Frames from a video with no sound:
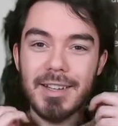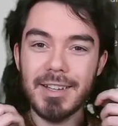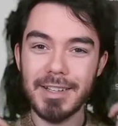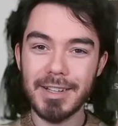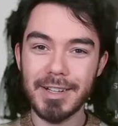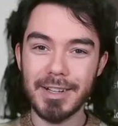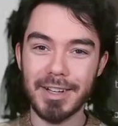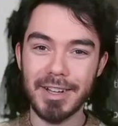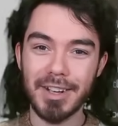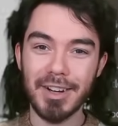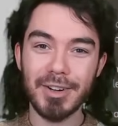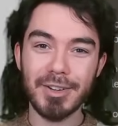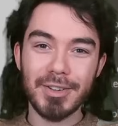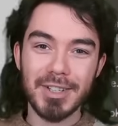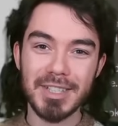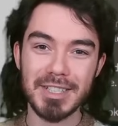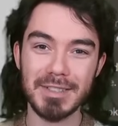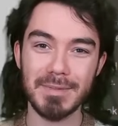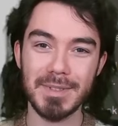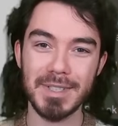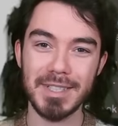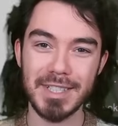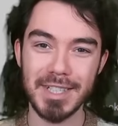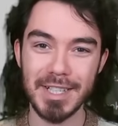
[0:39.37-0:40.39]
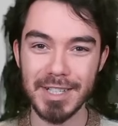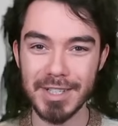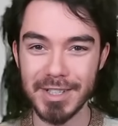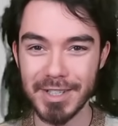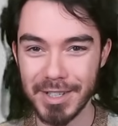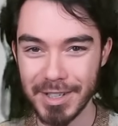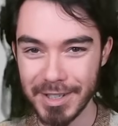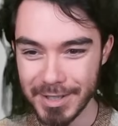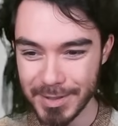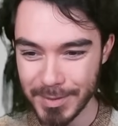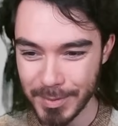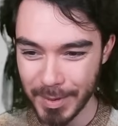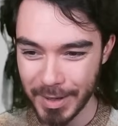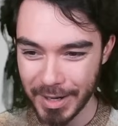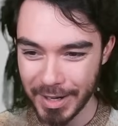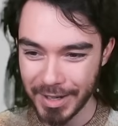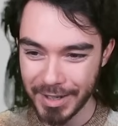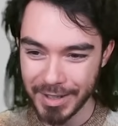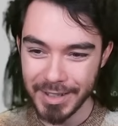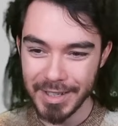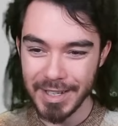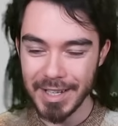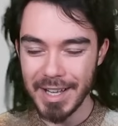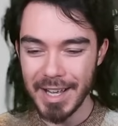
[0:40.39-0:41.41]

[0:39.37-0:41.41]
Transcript: There you go, Christmas t shirt as well.